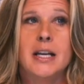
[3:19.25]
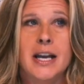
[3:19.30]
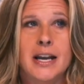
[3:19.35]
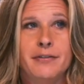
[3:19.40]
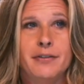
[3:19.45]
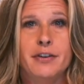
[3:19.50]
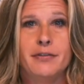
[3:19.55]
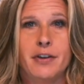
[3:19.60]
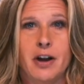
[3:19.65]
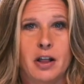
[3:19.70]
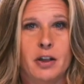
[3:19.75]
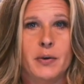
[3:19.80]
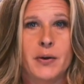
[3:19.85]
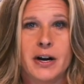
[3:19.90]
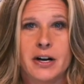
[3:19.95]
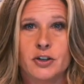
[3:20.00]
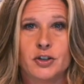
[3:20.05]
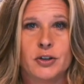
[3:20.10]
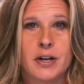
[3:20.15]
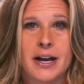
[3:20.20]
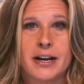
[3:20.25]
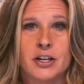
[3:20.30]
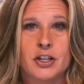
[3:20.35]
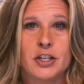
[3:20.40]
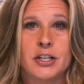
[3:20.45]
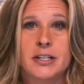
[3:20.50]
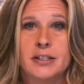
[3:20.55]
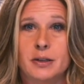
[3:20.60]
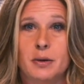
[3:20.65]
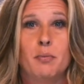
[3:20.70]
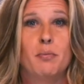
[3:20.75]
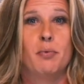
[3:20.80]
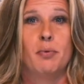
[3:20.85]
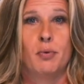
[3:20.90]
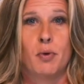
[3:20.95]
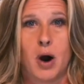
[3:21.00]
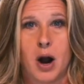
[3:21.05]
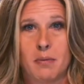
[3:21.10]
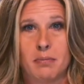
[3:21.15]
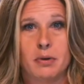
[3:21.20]
If you're following our strategies,
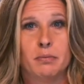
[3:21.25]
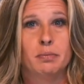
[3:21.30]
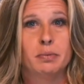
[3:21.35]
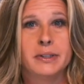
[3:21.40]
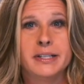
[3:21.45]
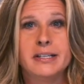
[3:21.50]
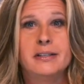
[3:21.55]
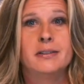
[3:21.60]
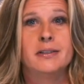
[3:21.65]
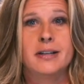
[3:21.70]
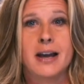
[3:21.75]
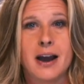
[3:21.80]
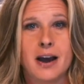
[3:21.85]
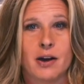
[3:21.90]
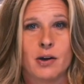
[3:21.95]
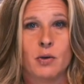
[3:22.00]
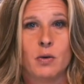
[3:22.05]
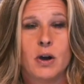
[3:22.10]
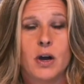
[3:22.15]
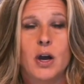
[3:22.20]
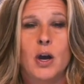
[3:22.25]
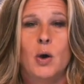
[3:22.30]
probably so.